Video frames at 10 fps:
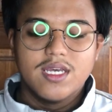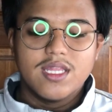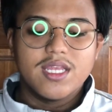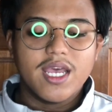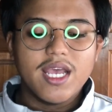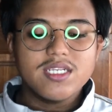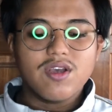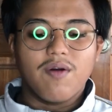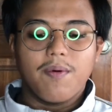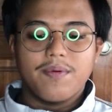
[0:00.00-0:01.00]
The age
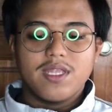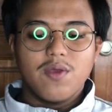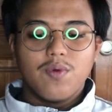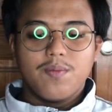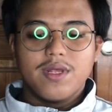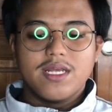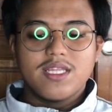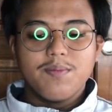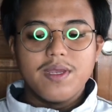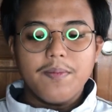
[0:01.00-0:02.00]
of property will be
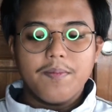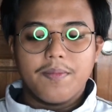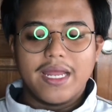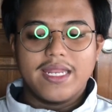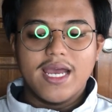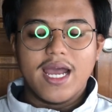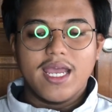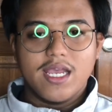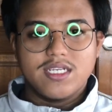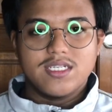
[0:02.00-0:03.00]
determined by their
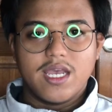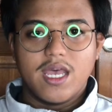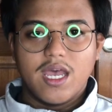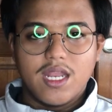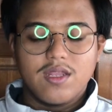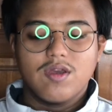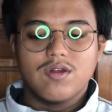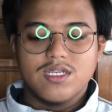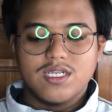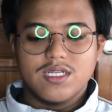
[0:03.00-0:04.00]
age and
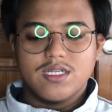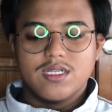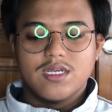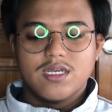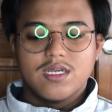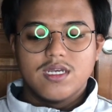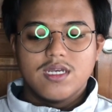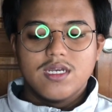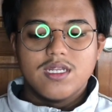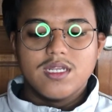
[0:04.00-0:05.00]
condition.
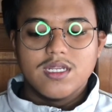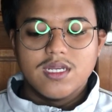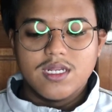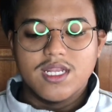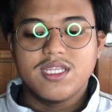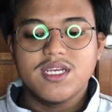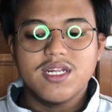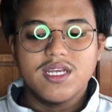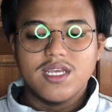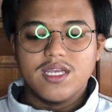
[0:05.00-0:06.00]

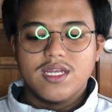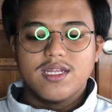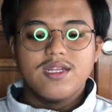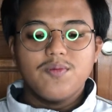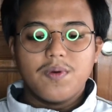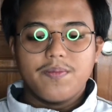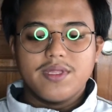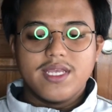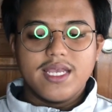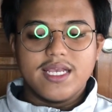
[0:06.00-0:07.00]
Literally, the new
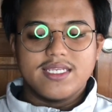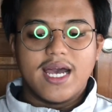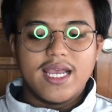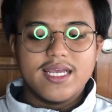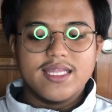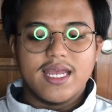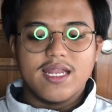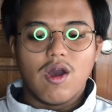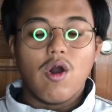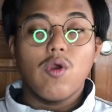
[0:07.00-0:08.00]
property is higher than the
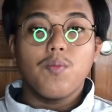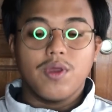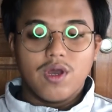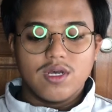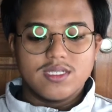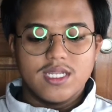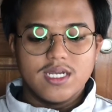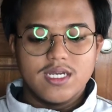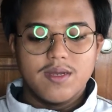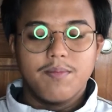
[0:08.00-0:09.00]
old because the
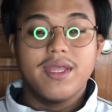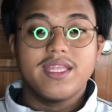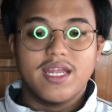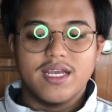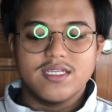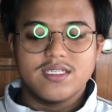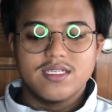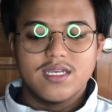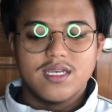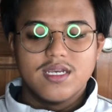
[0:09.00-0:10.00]
maintenance
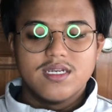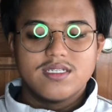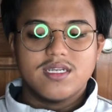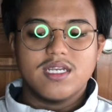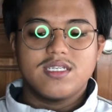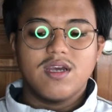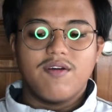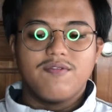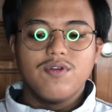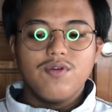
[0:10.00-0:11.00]
structure
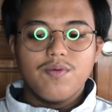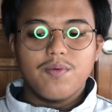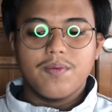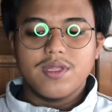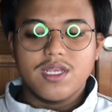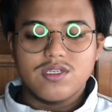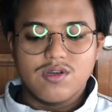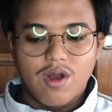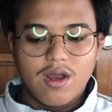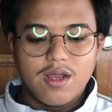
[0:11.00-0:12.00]
of the new property is
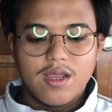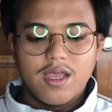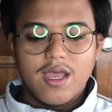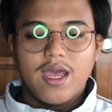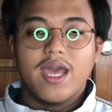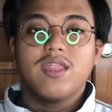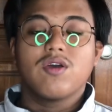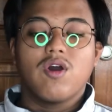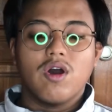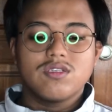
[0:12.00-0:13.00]
strong and the
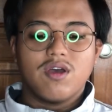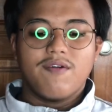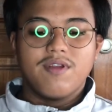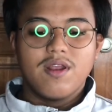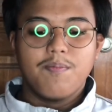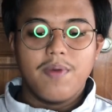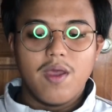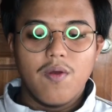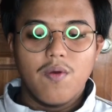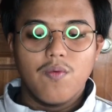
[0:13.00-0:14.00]
cost of the repair
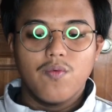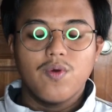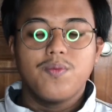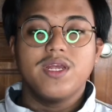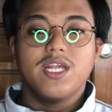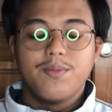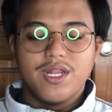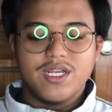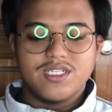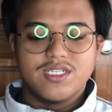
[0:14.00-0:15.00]
will be diminished.